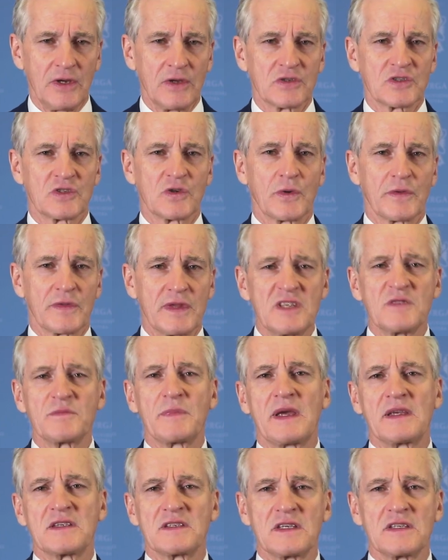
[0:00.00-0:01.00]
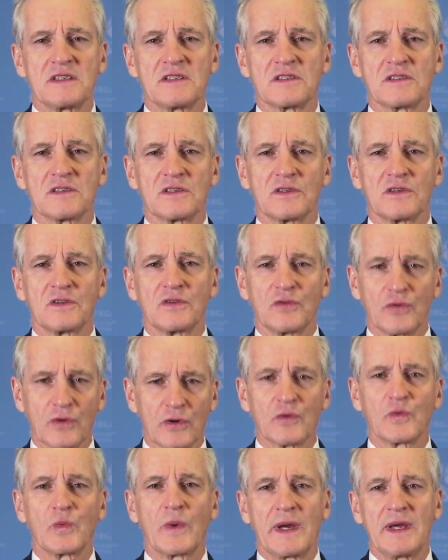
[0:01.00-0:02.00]
So on this basis,
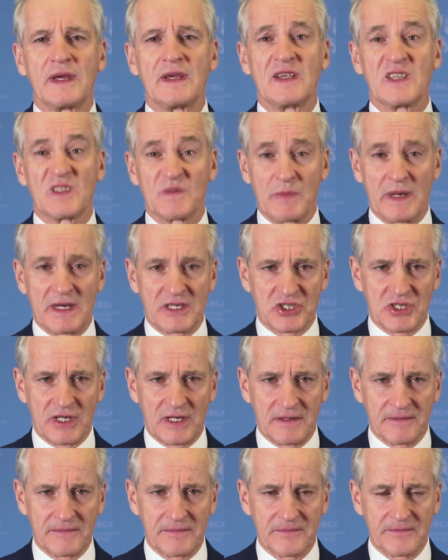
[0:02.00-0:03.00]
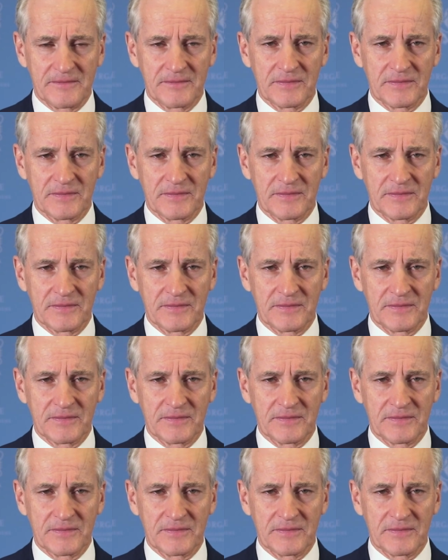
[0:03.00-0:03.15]
Norway is pledging